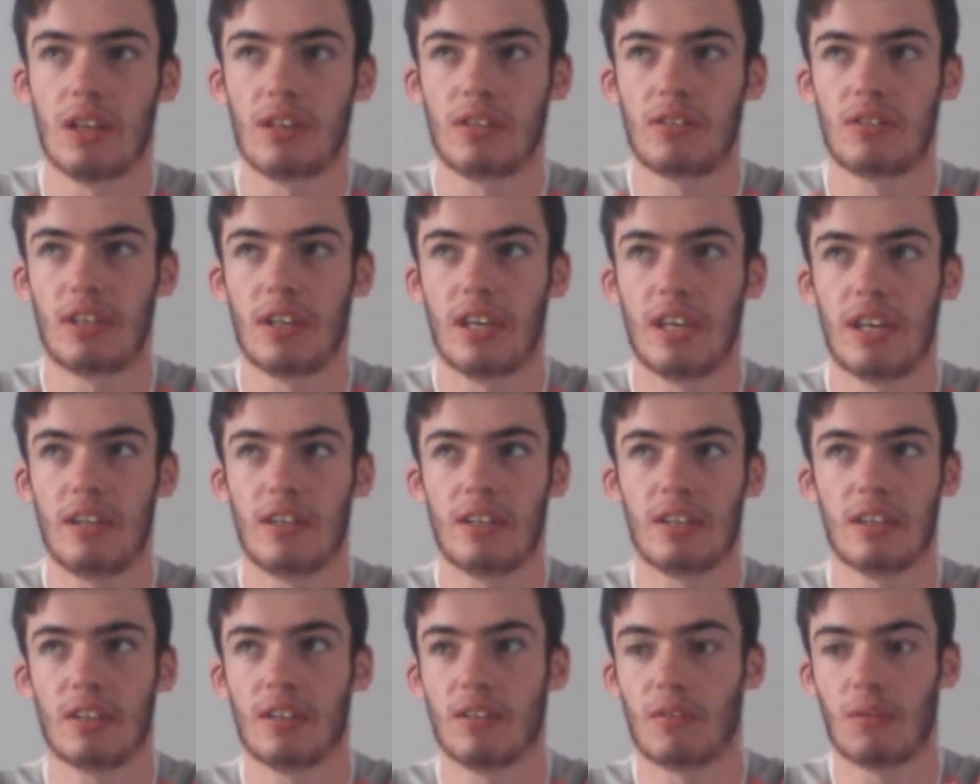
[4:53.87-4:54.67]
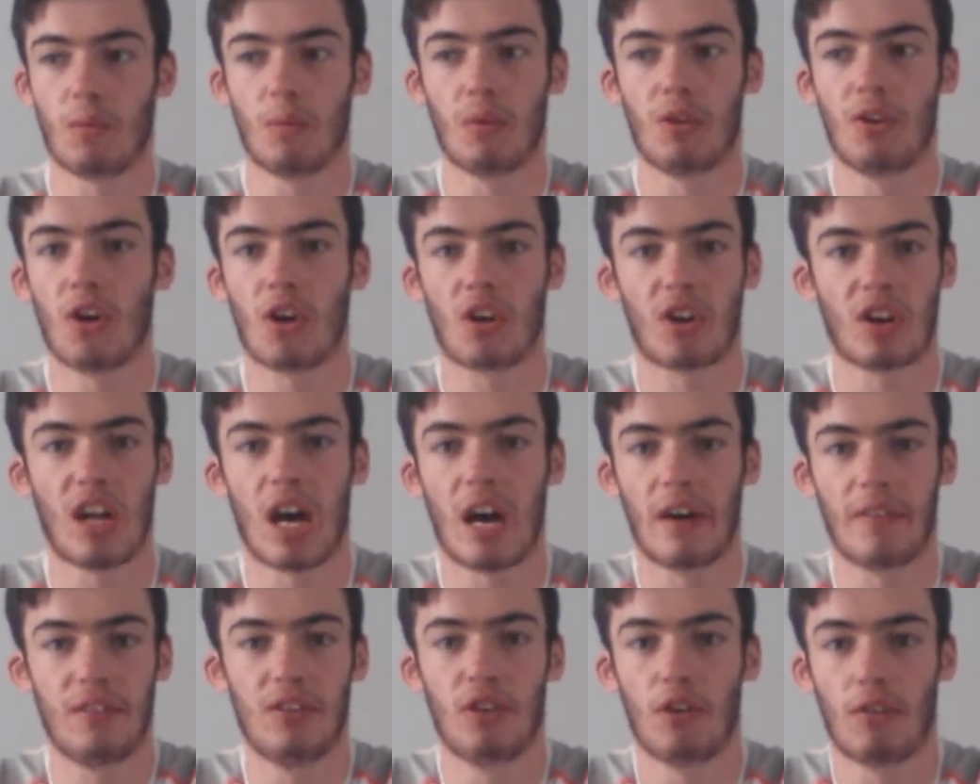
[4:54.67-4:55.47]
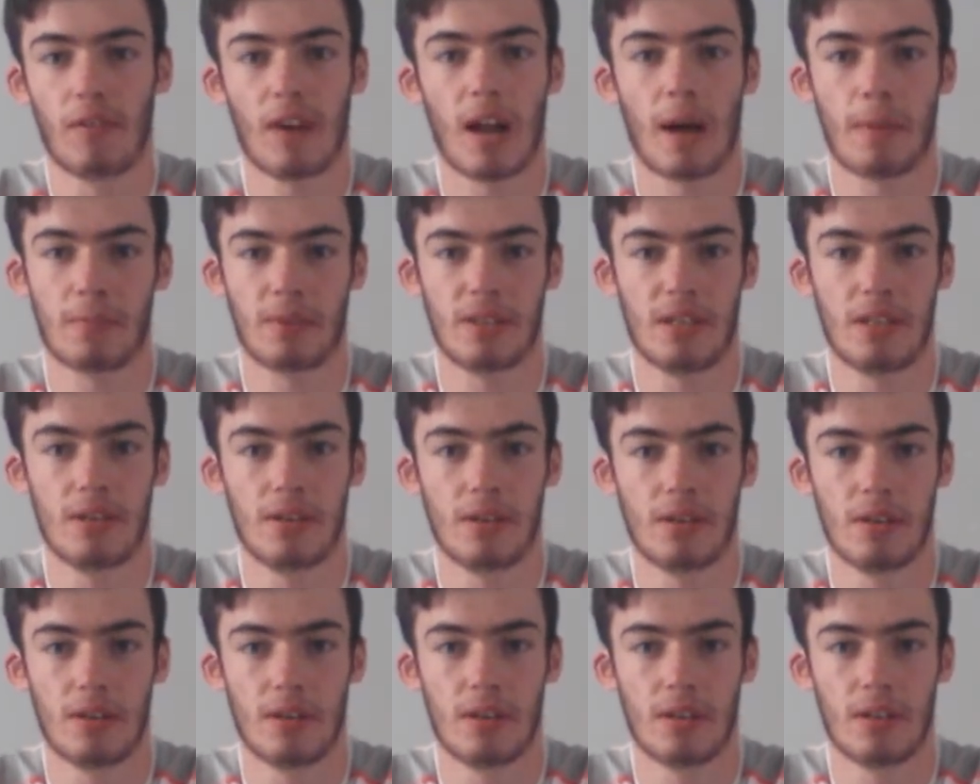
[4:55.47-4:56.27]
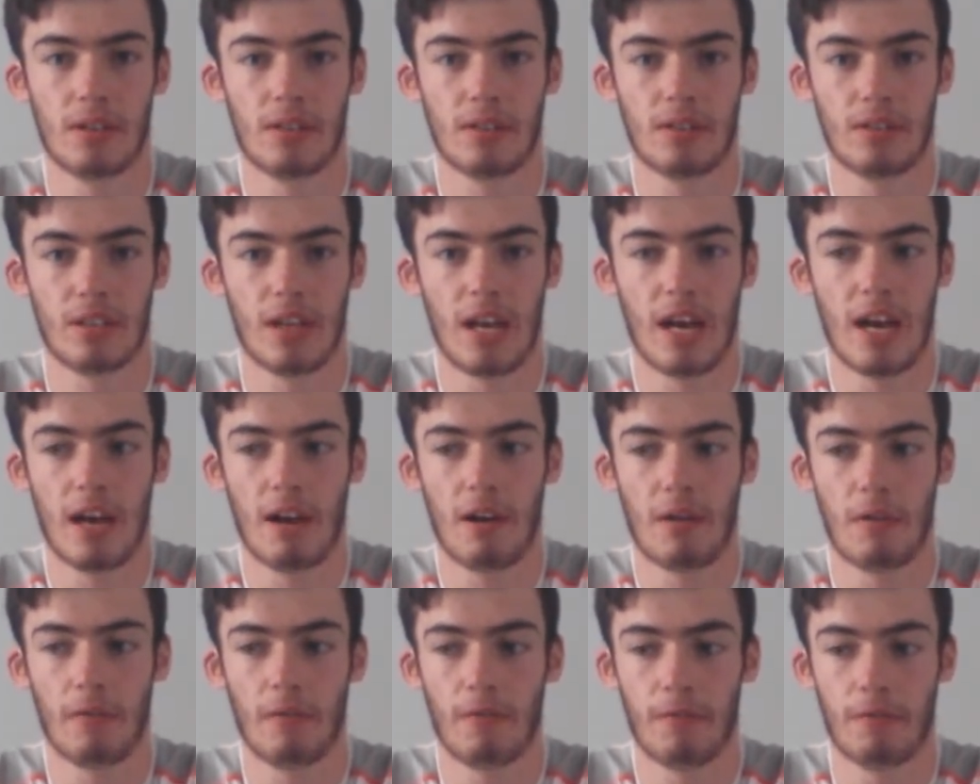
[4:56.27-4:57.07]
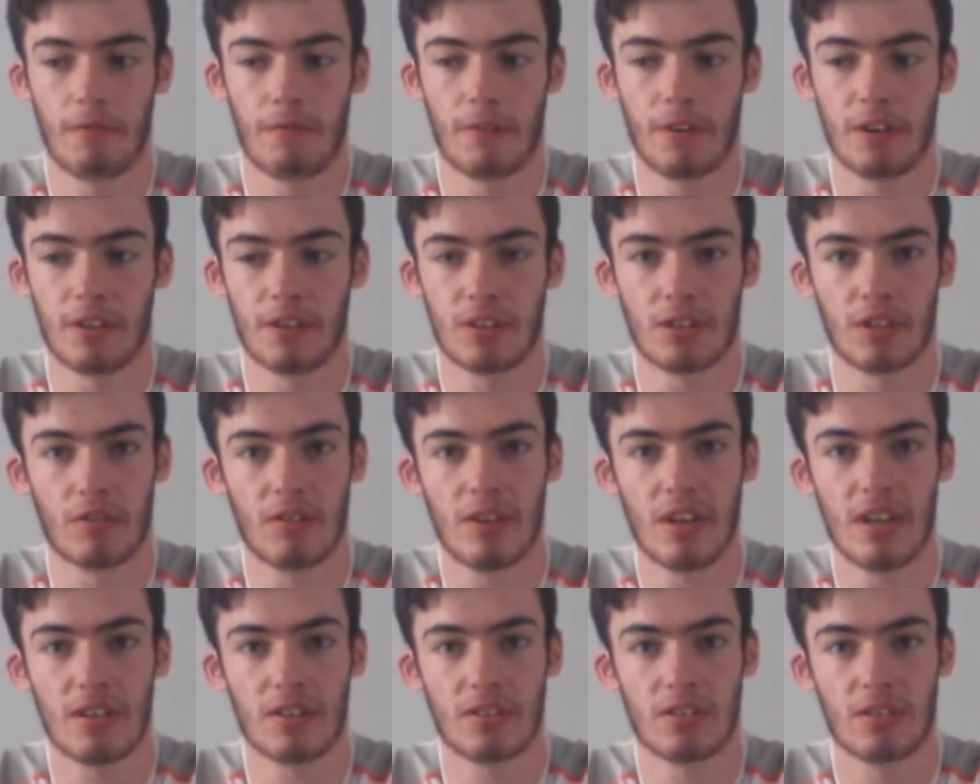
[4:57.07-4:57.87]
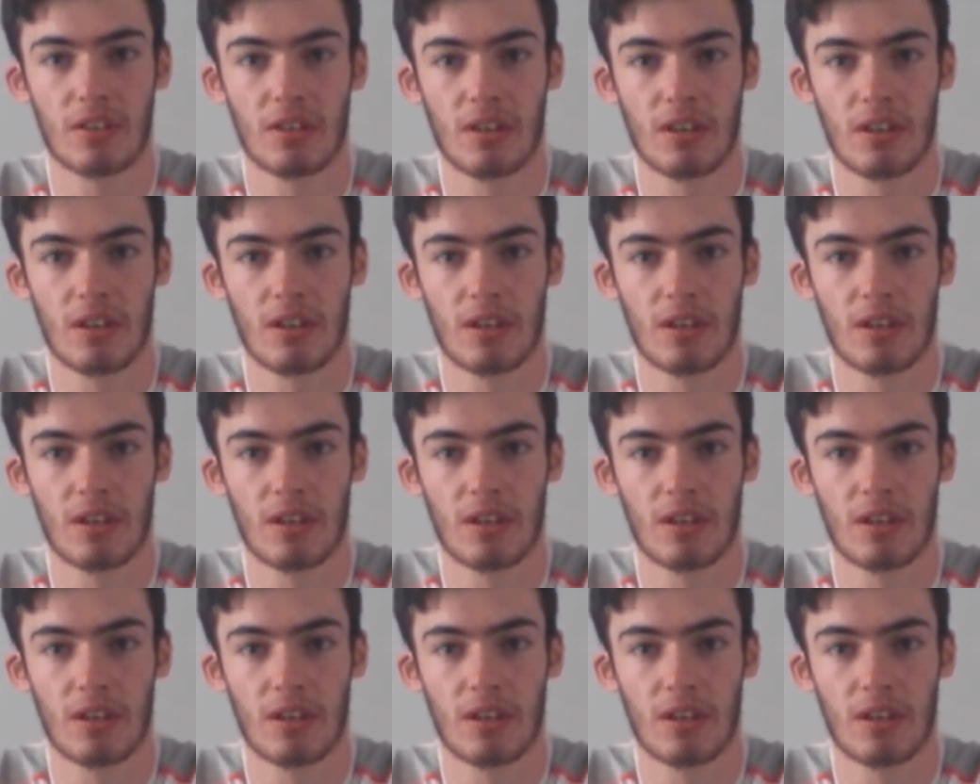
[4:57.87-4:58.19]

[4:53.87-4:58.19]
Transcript: saying, we're not going to have enough laps in to finish the race,